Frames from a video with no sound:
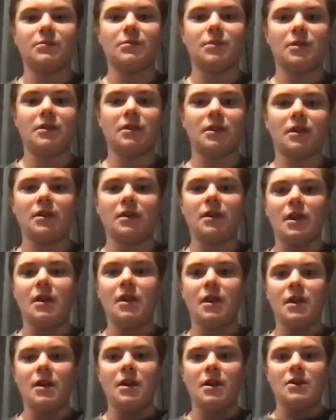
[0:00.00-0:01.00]
But yeah.
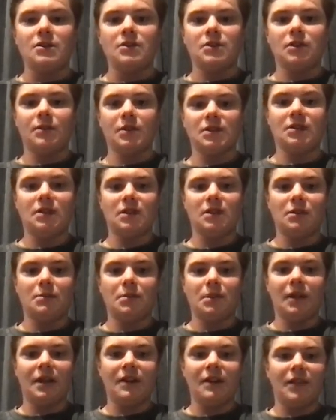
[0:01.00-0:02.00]
So obviously you
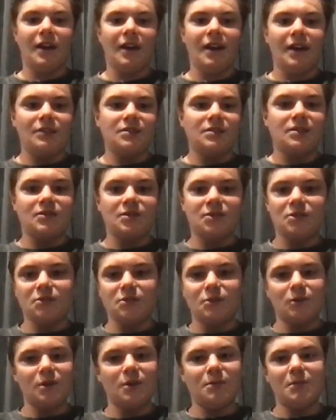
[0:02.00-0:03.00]
play in the halves, as
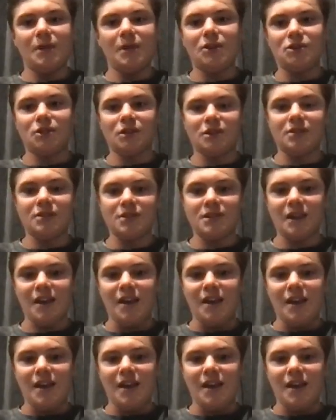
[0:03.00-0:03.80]
you already mentioned.